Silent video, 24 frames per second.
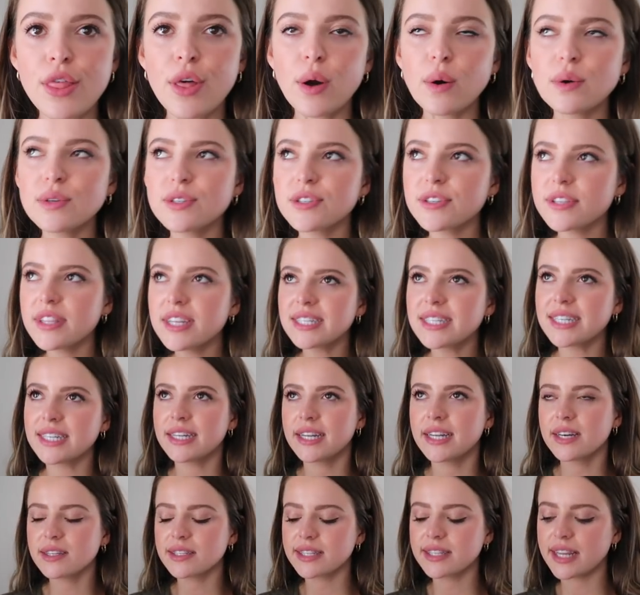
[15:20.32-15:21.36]
Those are the
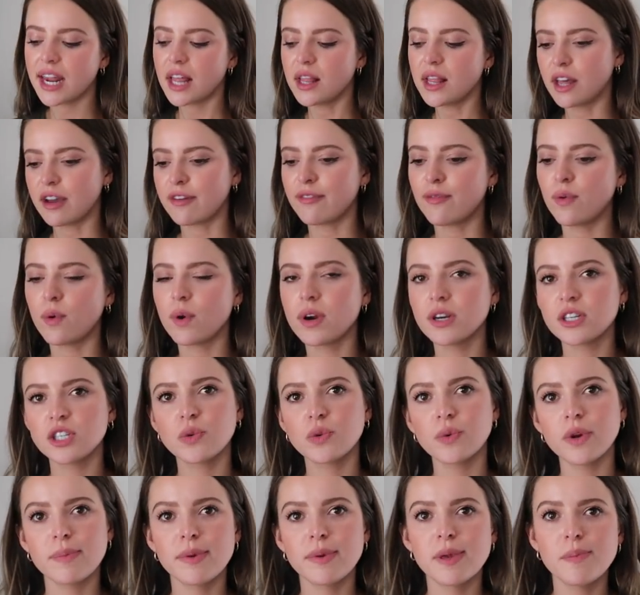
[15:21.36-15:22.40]
details that I look for
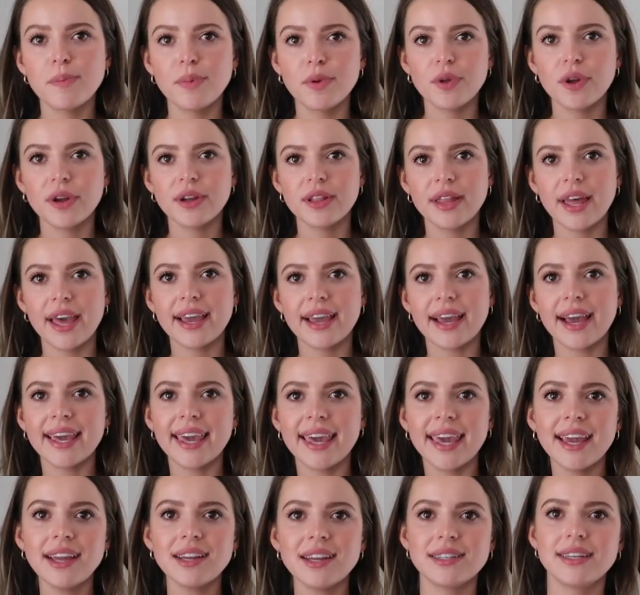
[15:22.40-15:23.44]
to where people are like, I
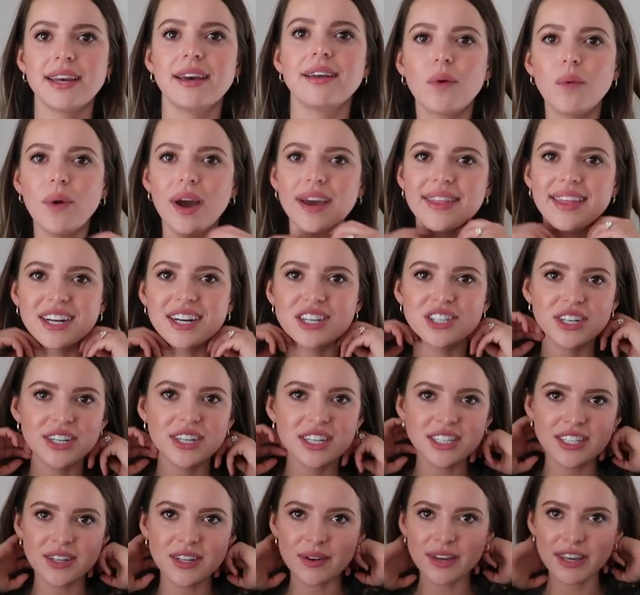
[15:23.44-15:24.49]
can't tell why that
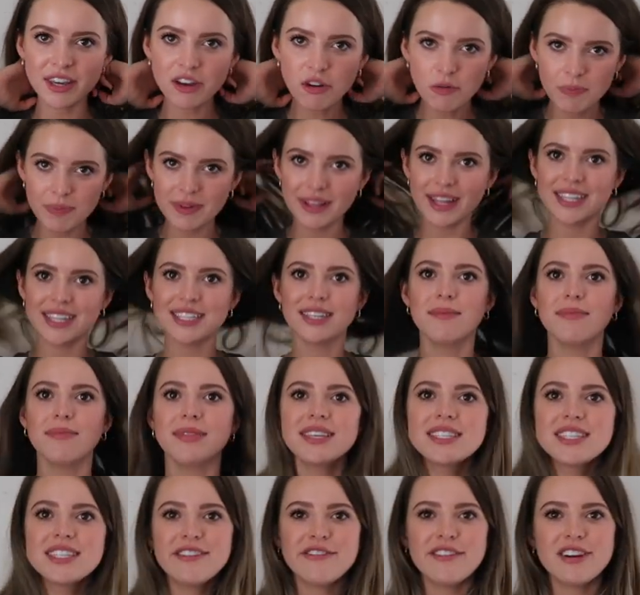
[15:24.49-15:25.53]
shirt is so cute, but like
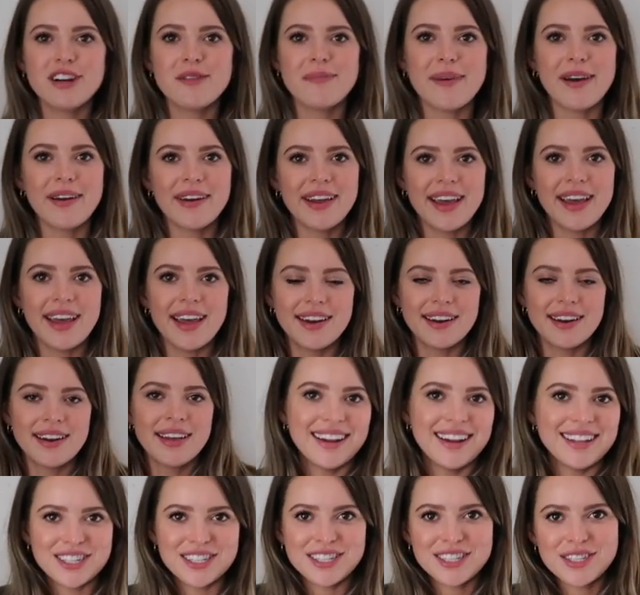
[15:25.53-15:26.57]
something's different about it. And
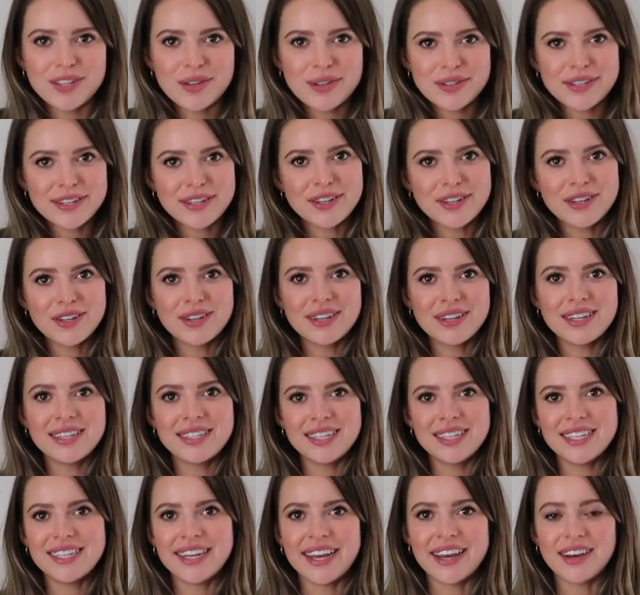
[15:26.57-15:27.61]
it's just those little
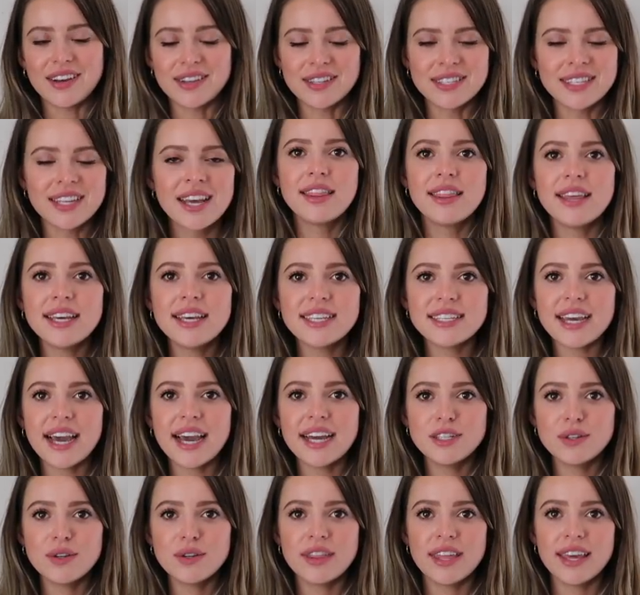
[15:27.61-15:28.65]
details. This
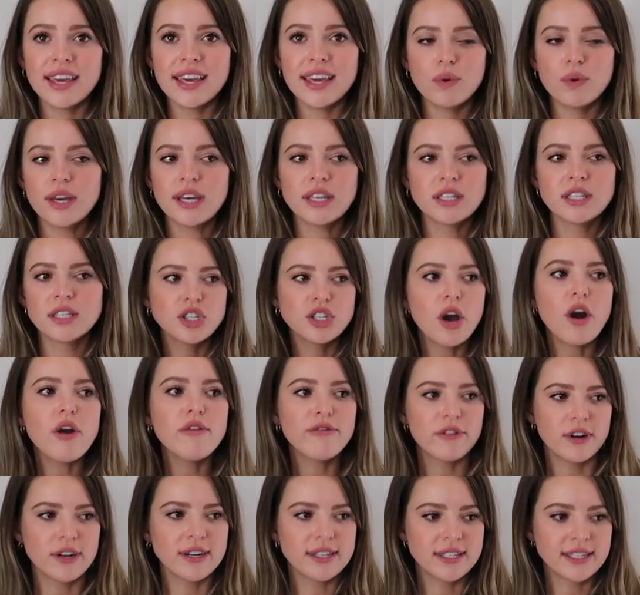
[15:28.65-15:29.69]
I do think is so
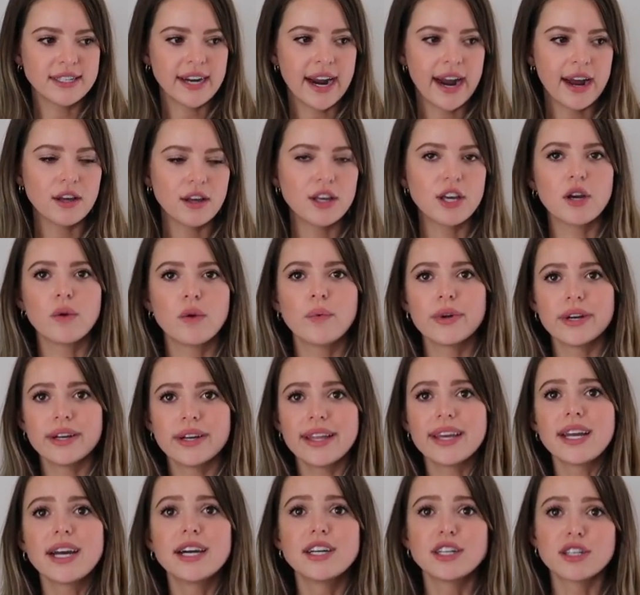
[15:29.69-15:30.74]
versatile. You can wear it
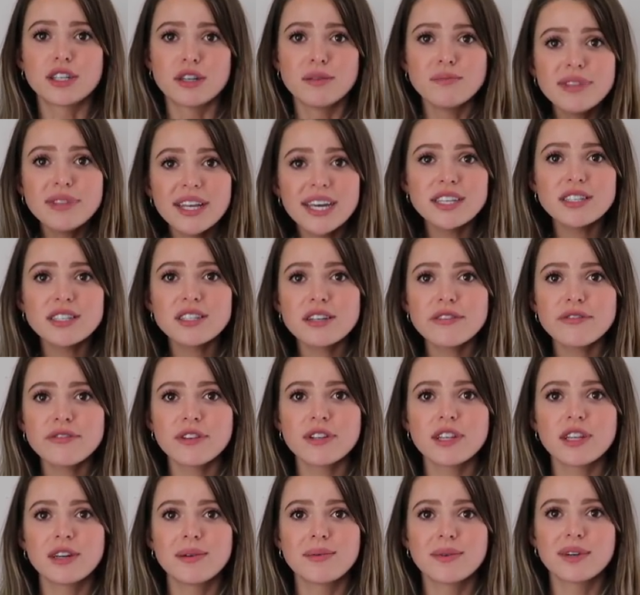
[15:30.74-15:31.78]
like under a blazer for
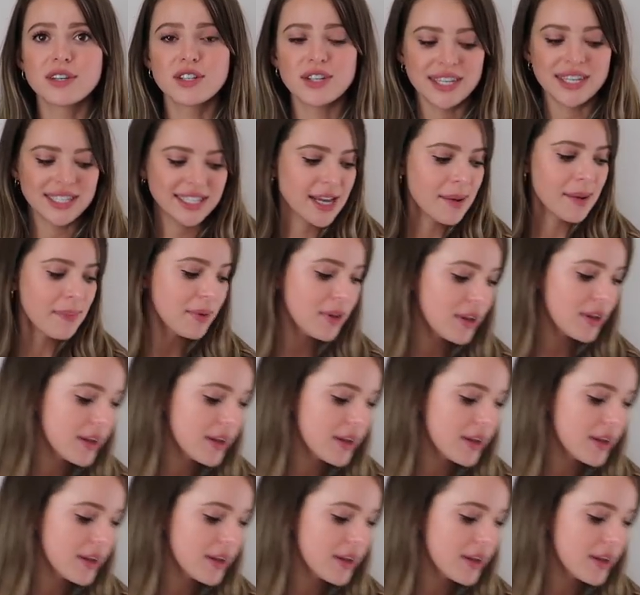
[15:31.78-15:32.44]
a little more dressed up